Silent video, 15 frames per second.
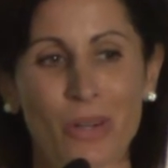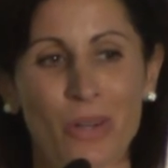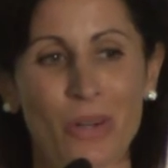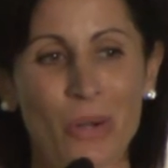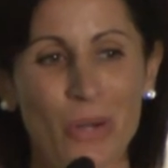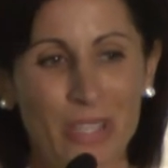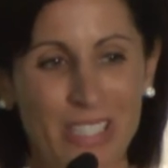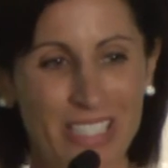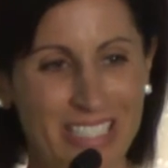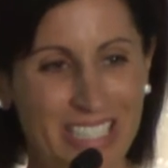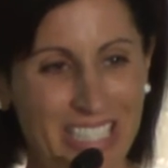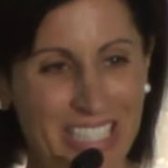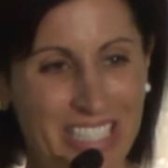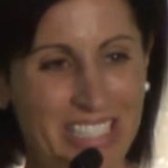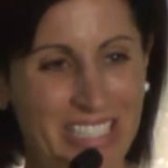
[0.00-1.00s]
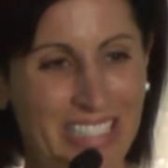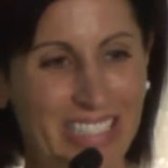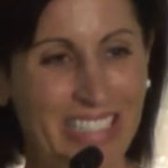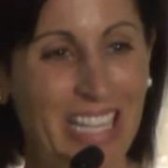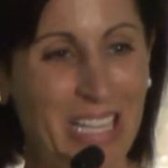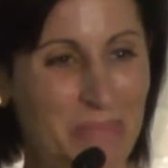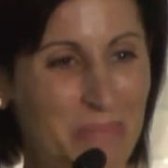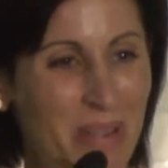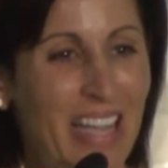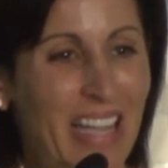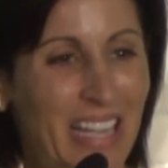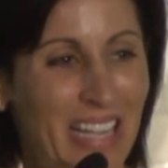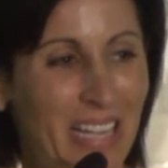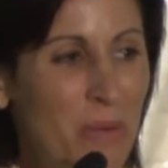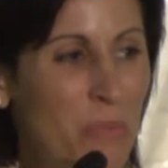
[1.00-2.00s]
organization led
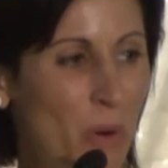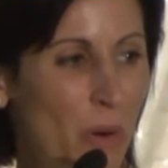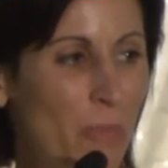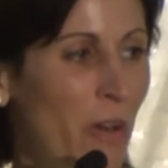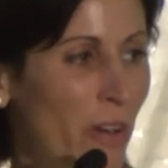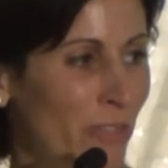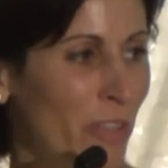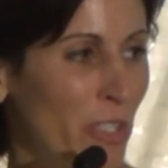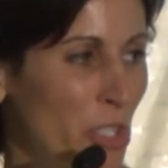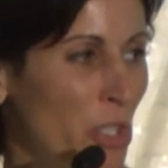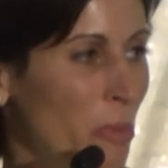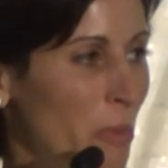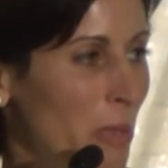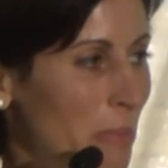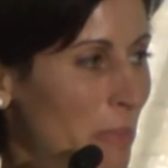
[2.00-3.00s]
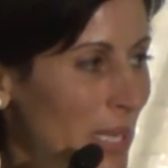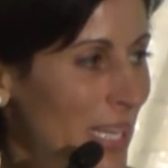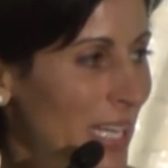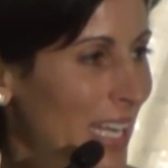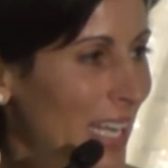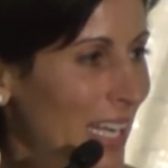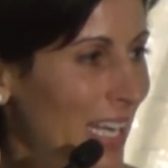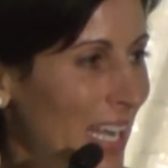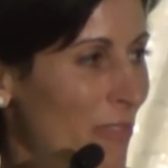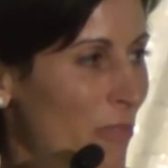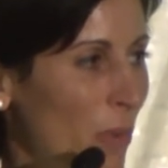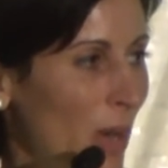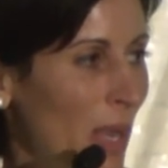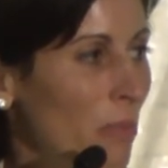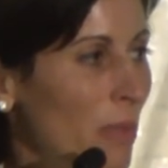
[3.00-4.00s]
by a more perfect human being
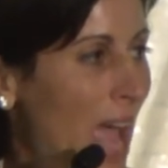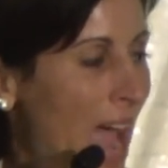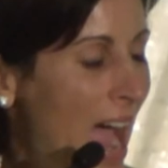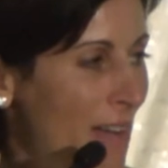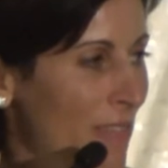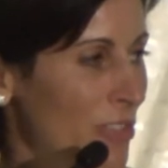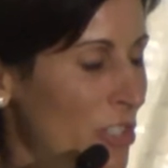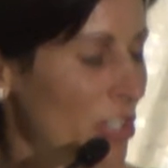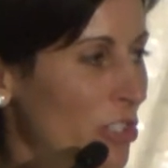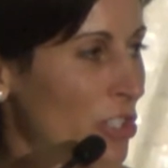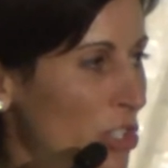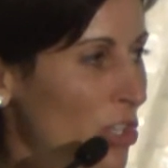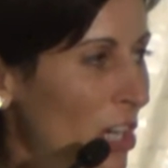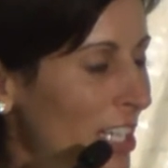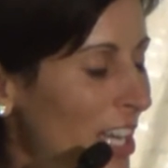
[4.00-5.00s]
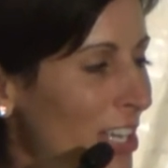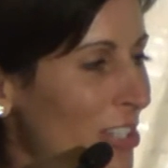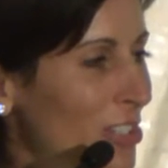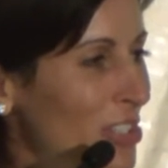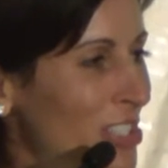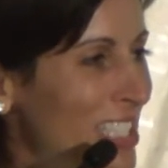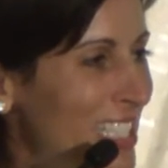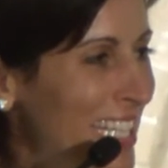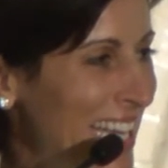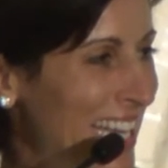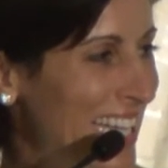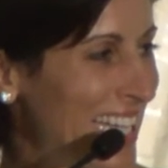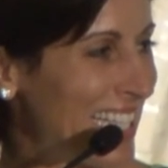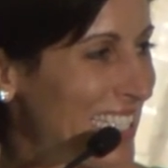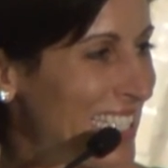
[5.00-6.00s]
if what I'm after is trying to
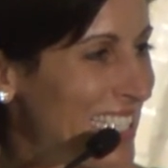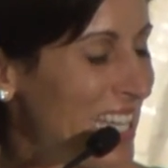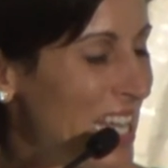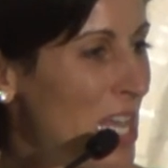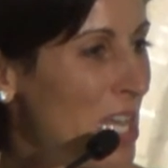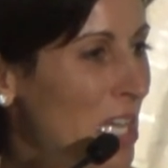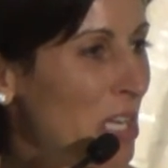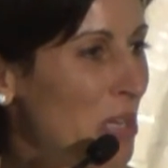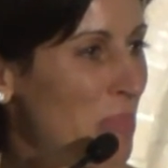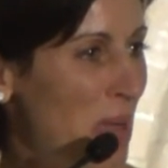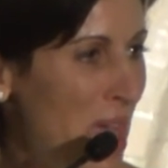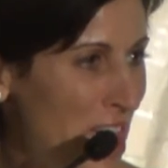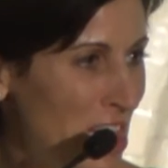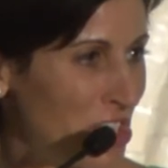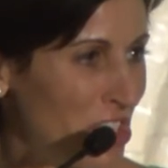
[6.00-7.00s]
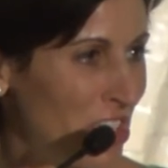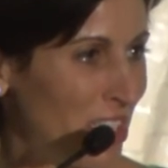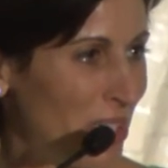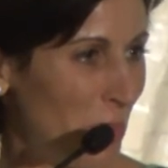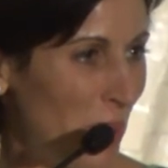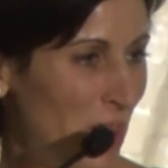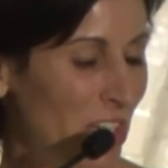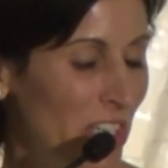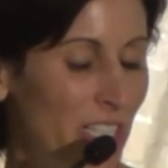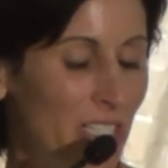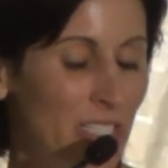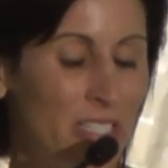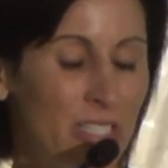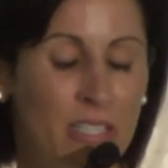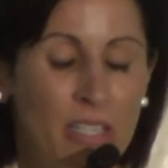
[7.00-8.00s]
understand compassionate
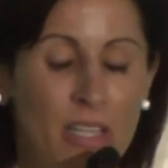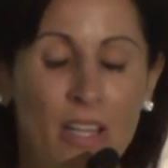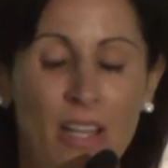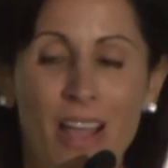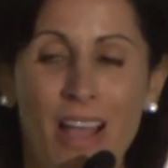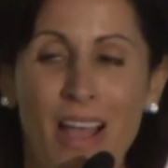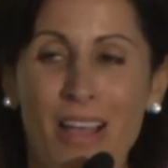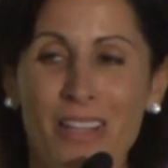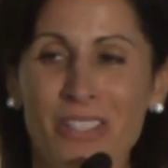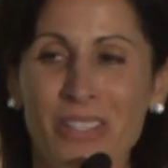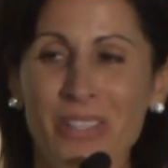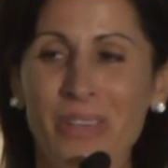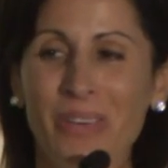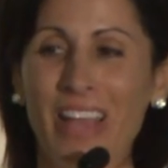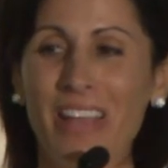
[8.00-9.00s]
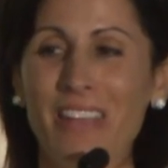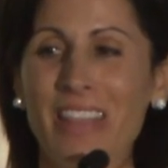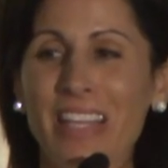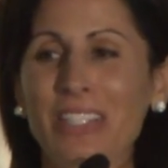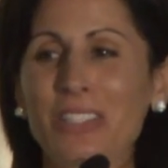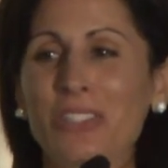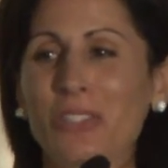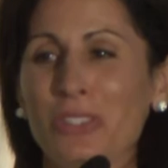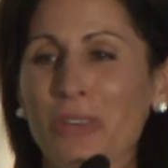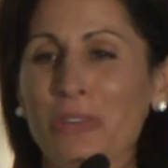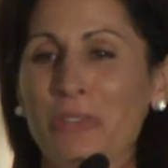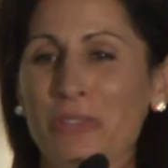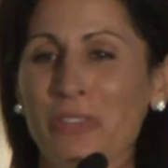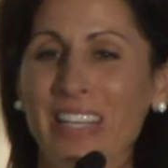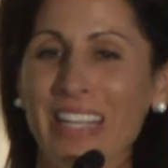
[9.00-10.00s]
awareness. So I think it's
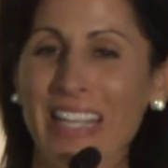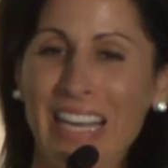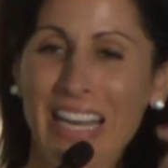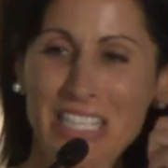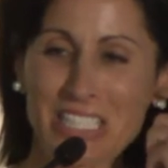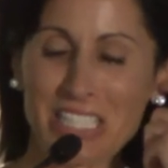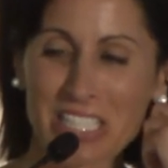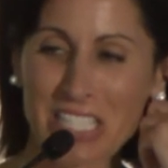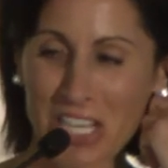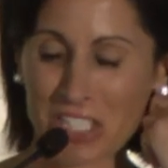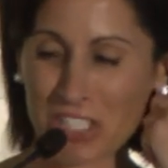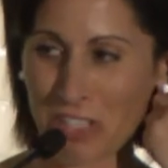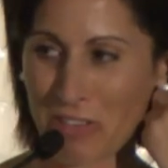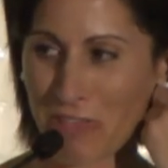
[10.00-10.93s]
so fitting, and I just actually